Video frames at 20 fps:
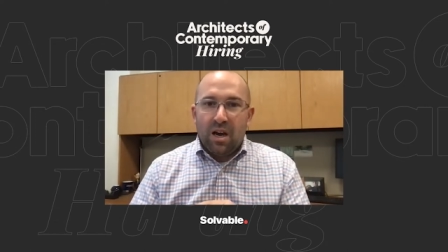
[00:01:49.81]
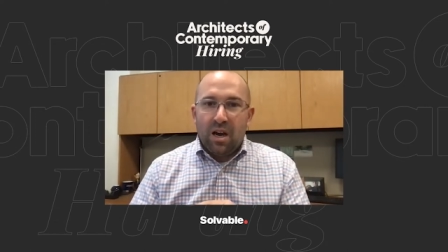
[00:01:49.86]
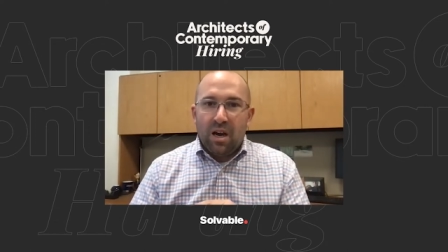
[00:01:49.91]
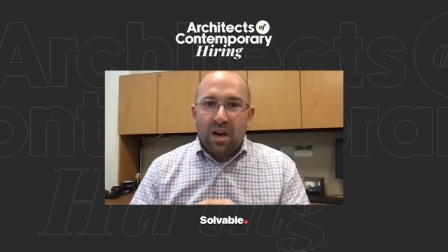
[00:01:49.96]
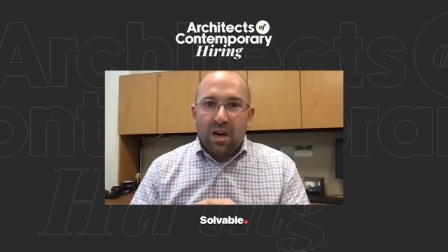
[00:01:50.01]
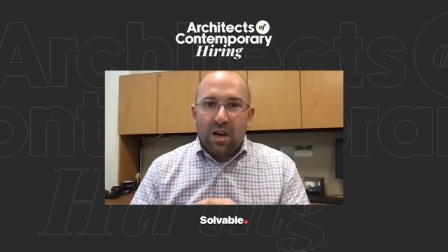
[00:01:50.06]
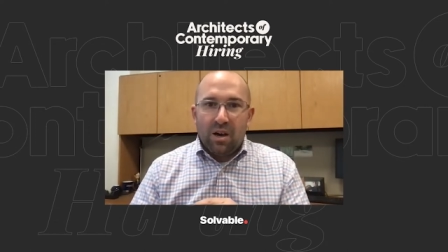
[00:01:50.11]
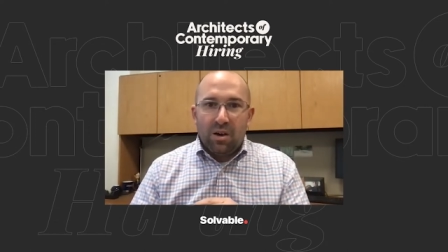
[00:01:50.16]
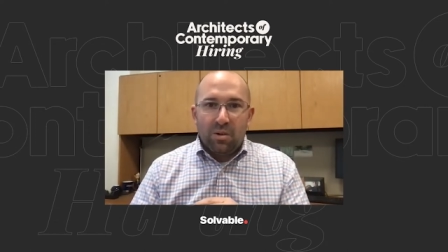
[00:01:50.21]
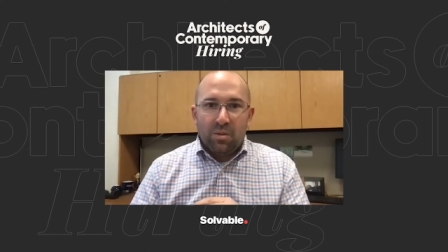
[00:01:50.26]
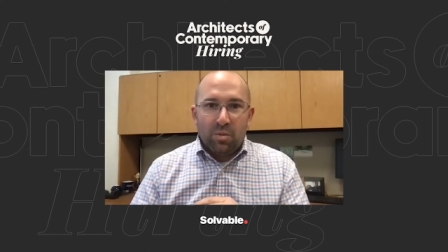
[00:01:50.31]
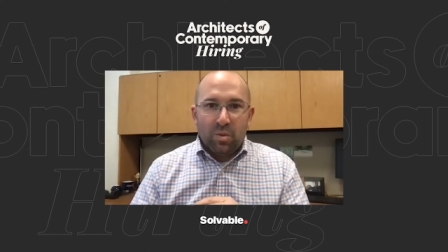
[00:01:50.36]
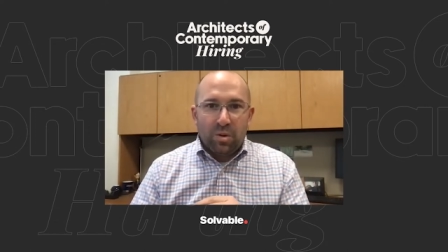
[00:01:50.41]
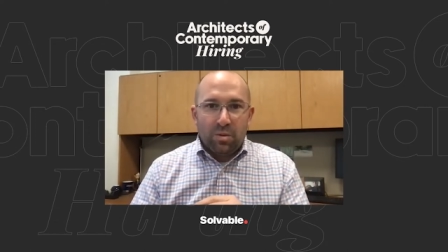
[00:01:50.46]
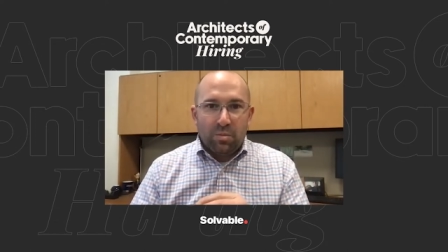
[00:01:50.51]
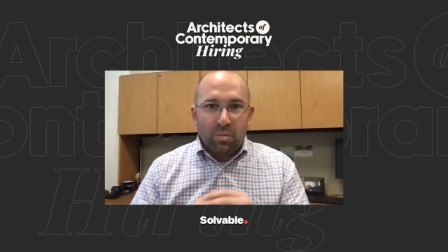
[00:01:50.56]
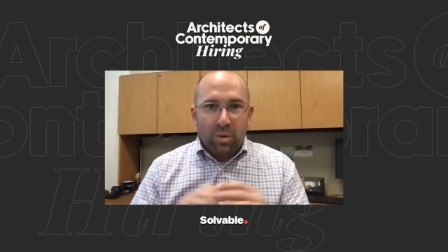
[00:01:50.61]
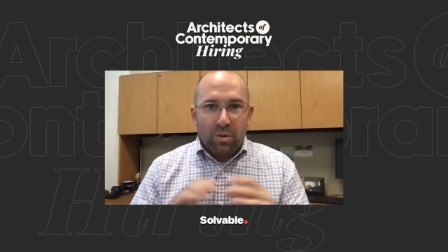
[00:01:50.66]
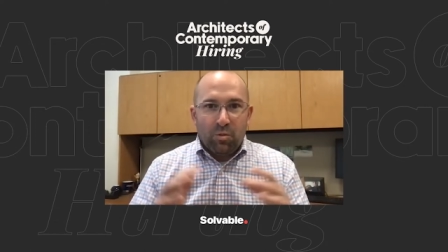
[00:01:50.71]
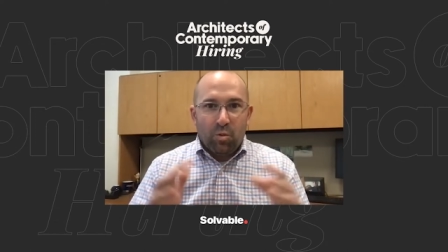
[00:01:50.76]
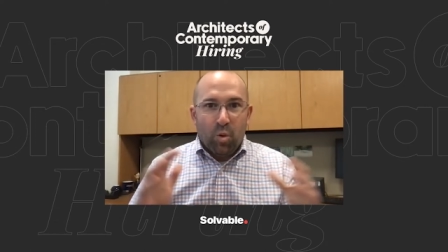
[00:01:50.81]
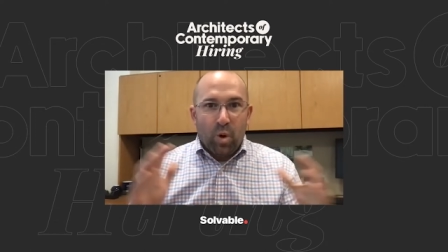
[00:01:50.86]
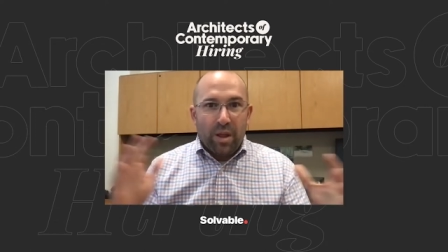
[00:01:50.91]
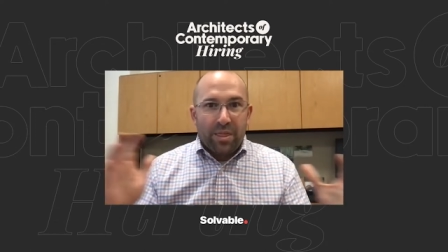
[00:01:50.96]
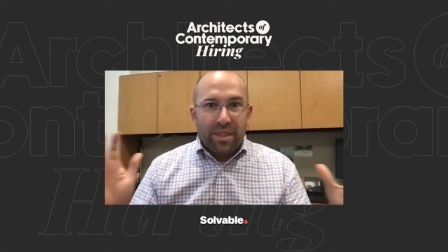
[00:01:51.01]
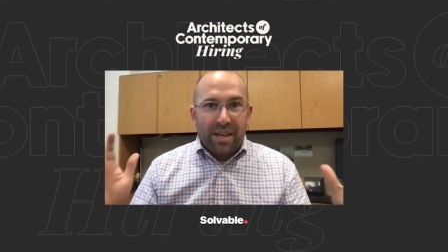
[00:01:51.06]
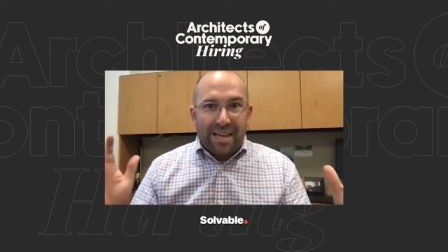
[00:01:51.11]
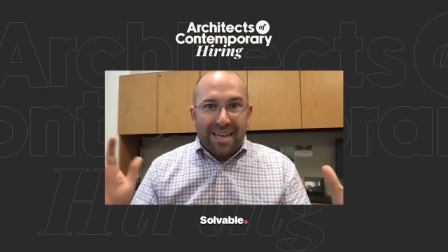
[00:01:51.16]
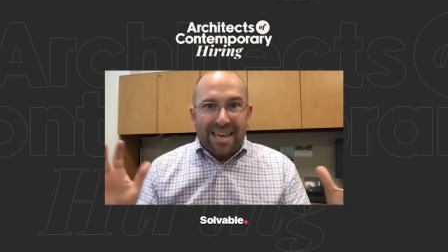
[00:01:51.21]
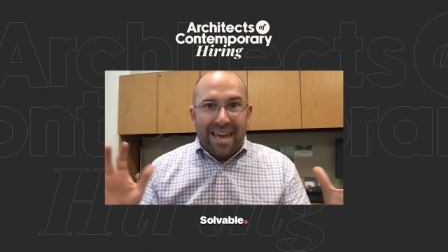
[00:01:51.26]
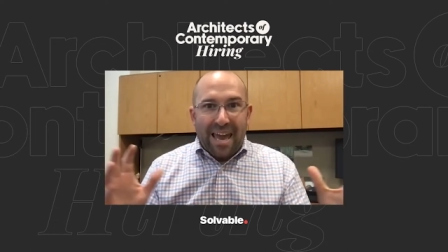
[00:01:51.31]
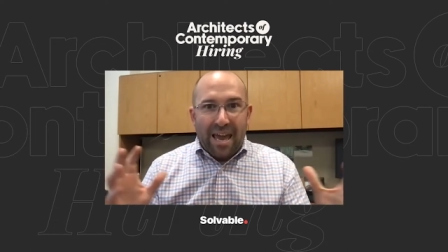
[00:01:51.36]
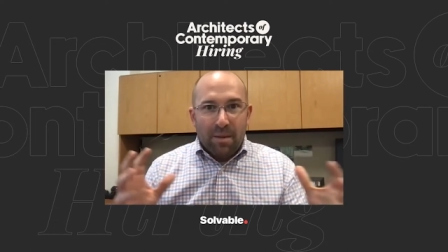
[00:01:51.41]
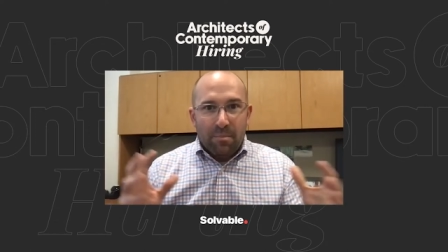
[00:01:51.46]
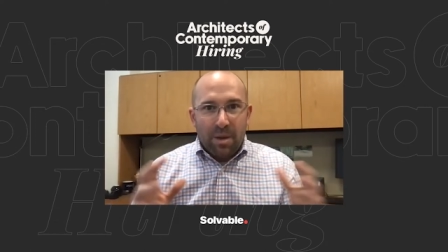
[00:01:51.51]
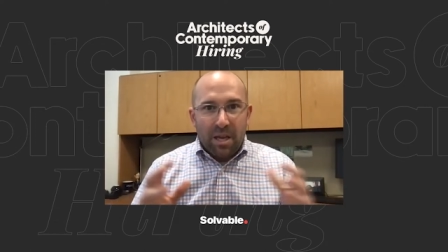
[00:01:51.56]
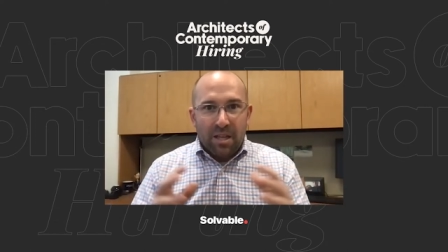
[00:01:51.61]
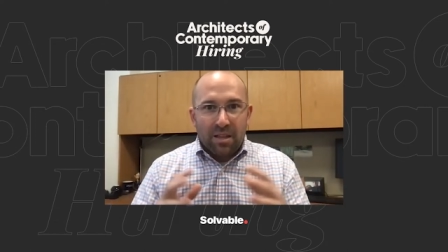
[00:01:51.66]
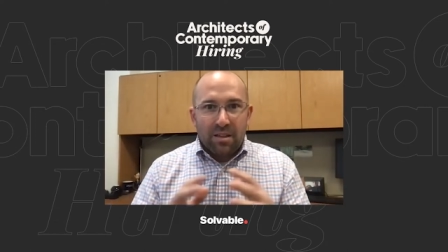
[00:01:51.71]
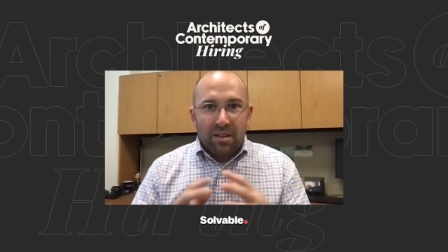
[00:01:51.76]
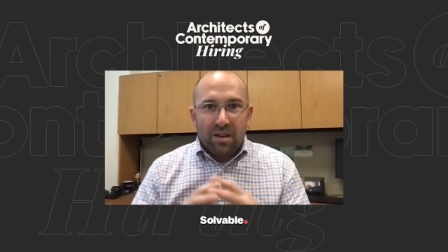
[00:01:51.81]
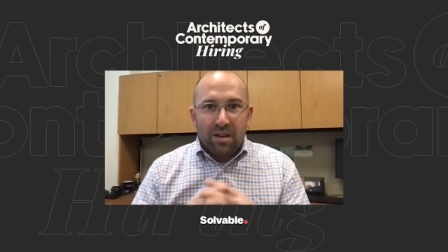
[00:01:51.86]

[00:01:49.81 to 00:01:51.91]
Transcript: We run the gamut